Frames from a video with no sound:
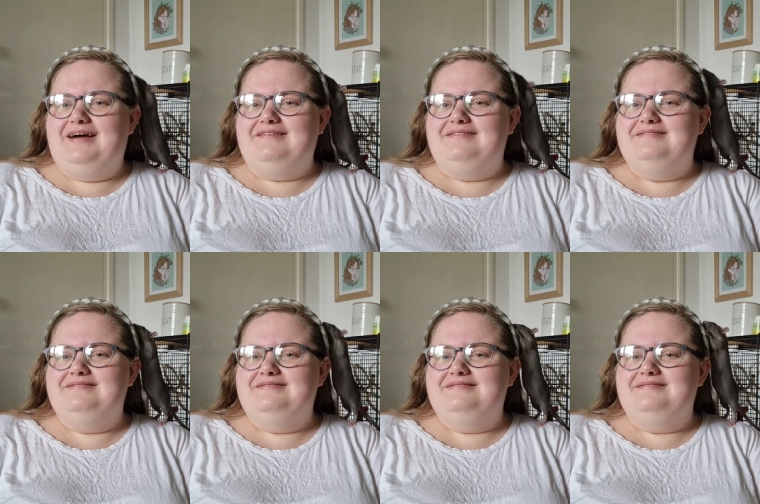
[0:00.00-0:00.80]
out
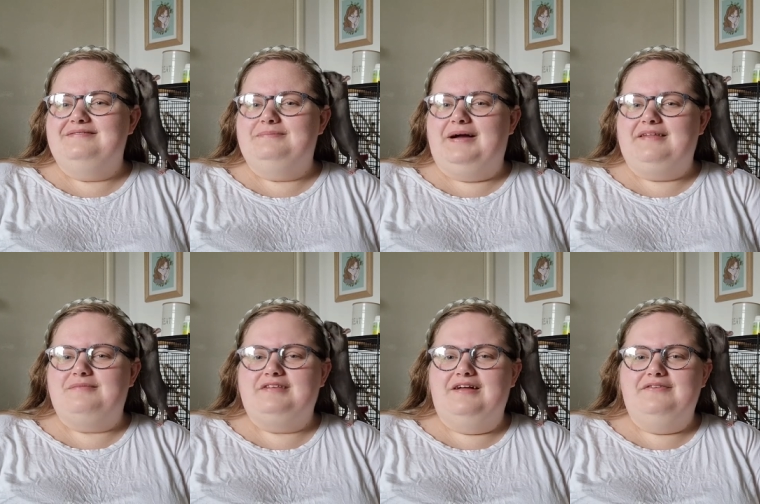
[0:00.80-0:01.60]
by
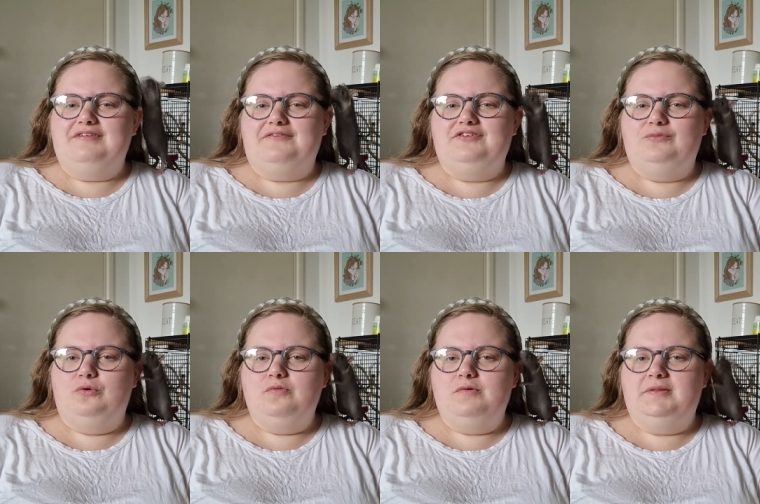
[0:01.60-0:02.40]
themselves after you
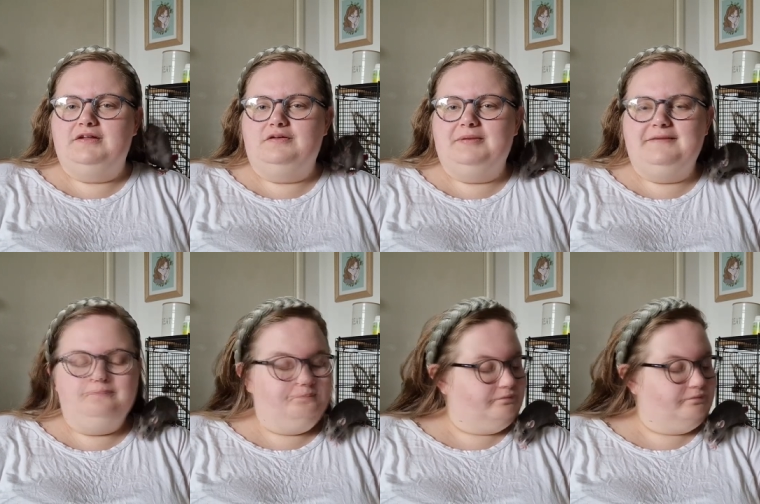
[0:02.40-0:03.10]
warm them up a little bit.